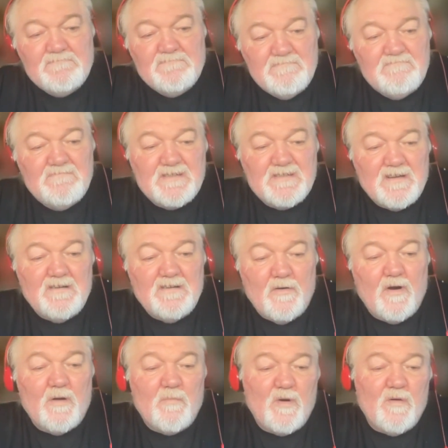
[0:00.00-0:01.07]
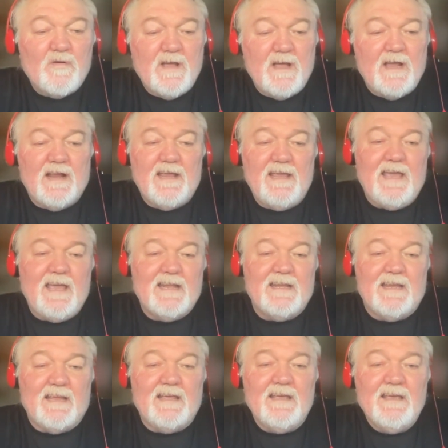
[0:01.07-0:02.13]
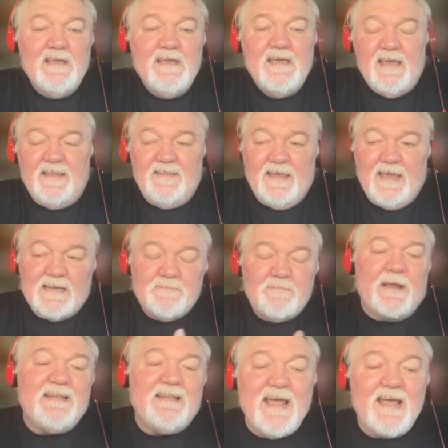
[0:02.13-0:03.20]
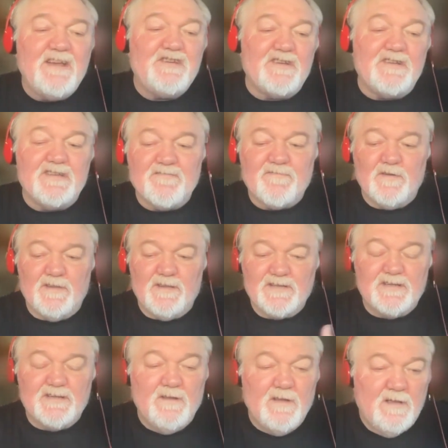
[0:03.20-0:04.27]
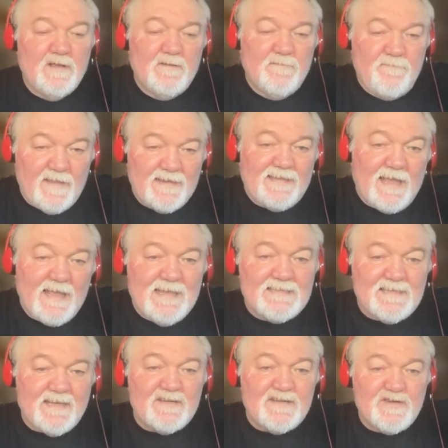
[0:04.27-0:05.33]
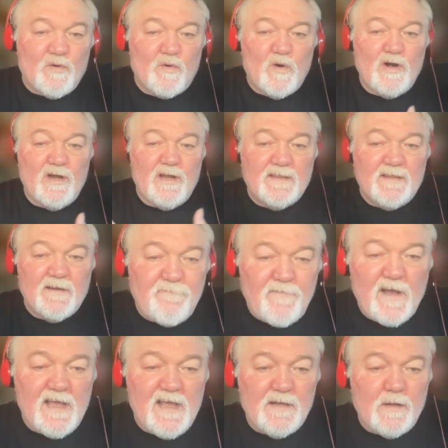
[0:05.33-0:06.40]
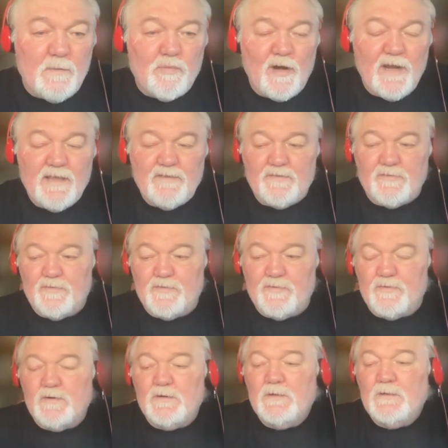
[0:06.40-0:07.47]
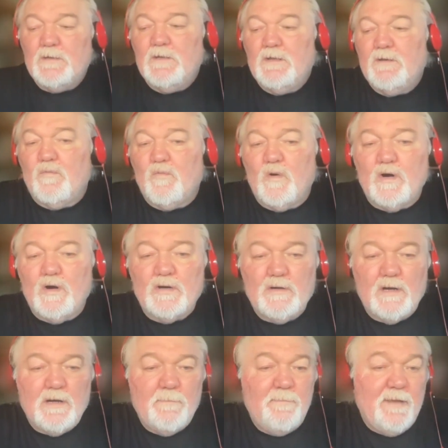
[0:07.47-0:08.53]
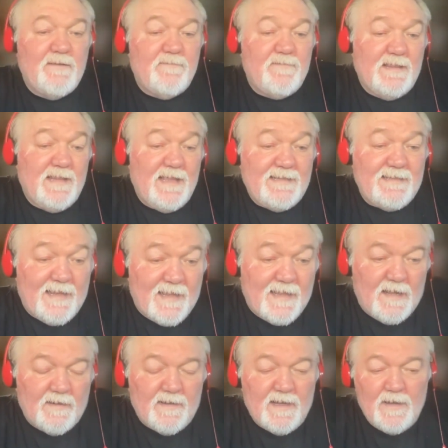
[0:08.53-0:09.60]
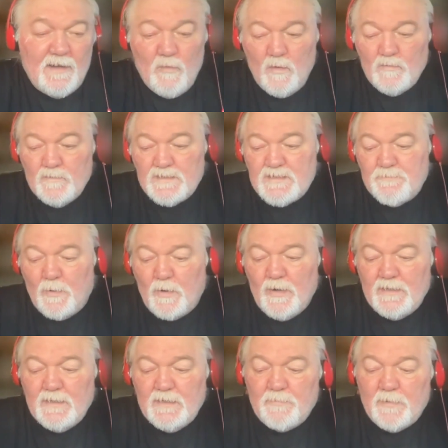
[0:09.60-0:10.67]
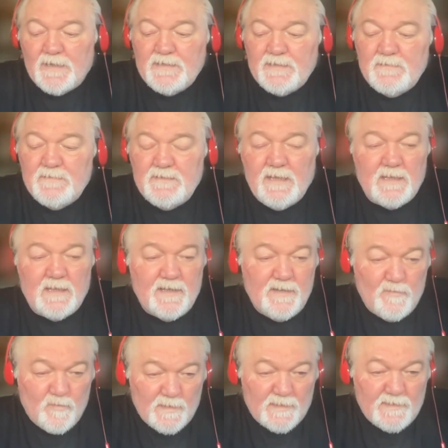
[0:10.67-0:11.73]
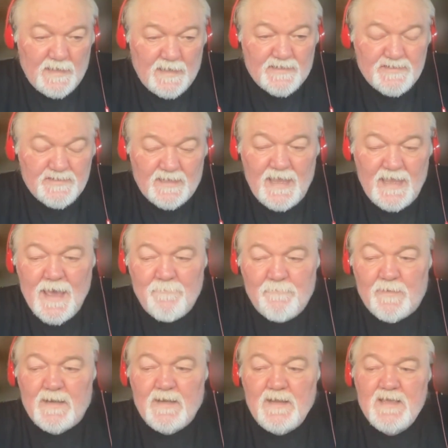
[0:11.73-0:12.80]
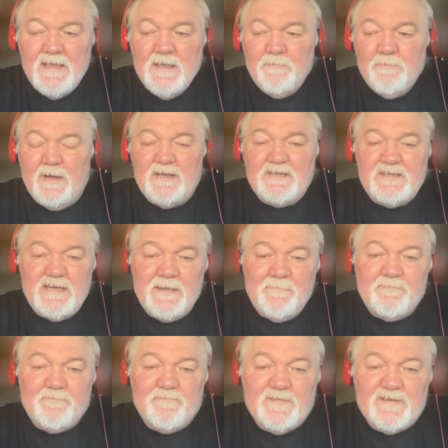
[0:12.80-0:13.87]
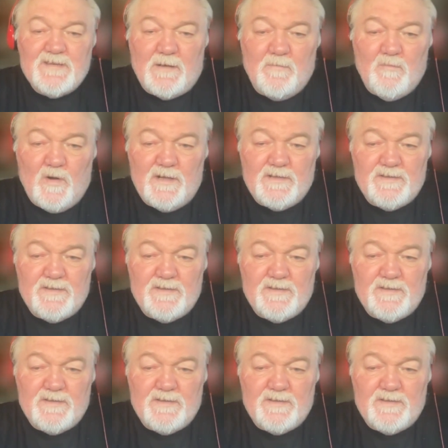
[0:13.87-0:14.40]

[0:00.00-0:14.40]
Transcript: It's a normal kind of candy. The expectations for this fantastic story and their final breakthrough were a bit of a letdown. I won't spoil it by telling you what actually happened, but it seemed somewhat